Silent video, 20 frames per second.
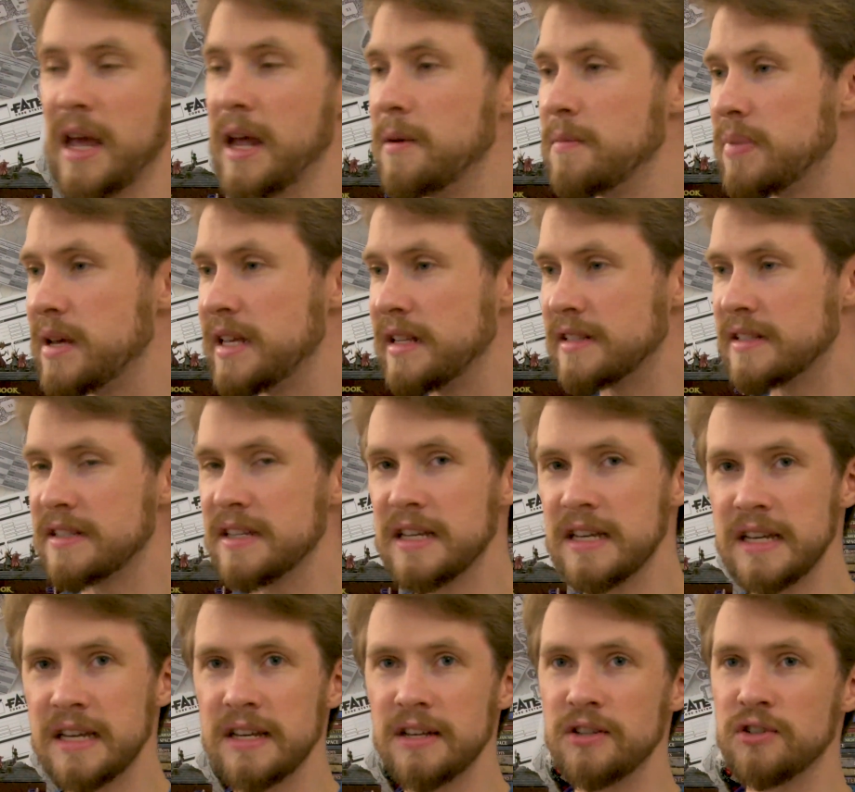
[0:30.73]

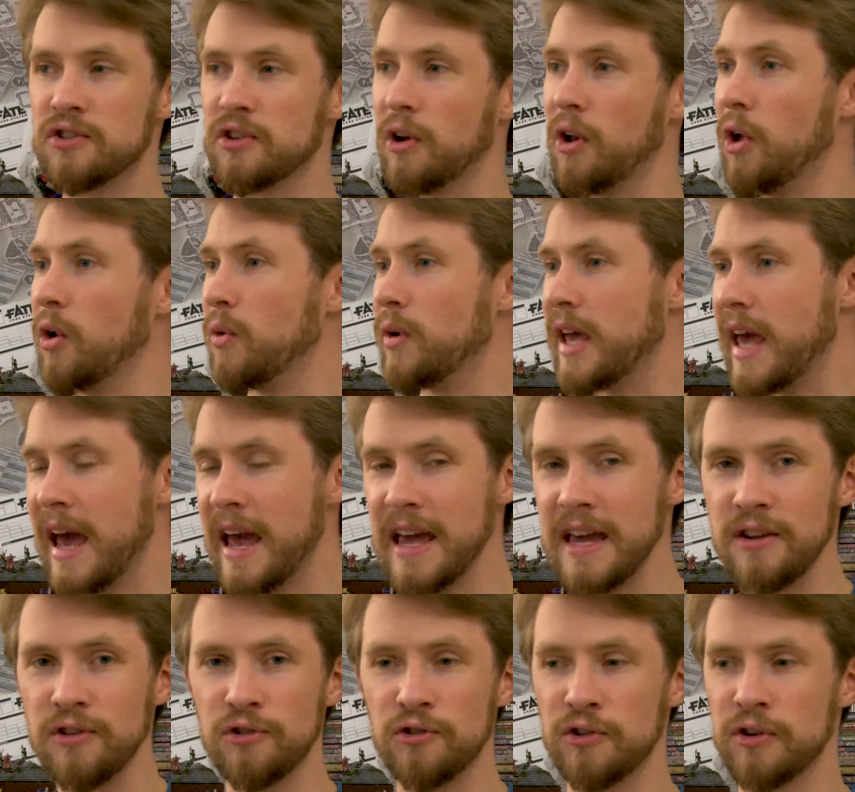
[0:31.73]
NPCs,
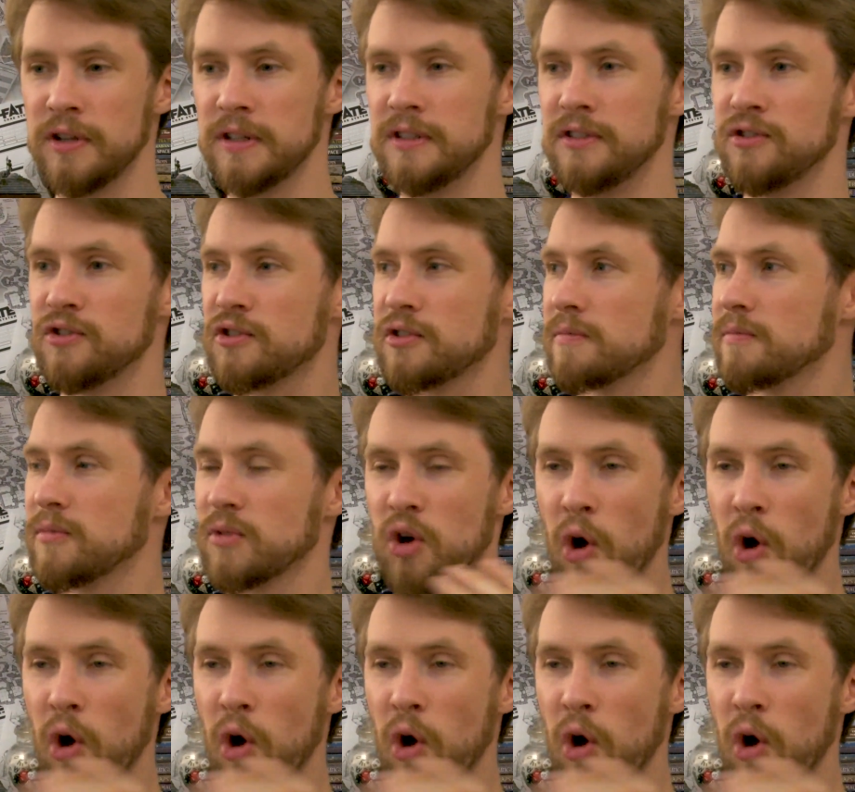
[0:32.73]
locations,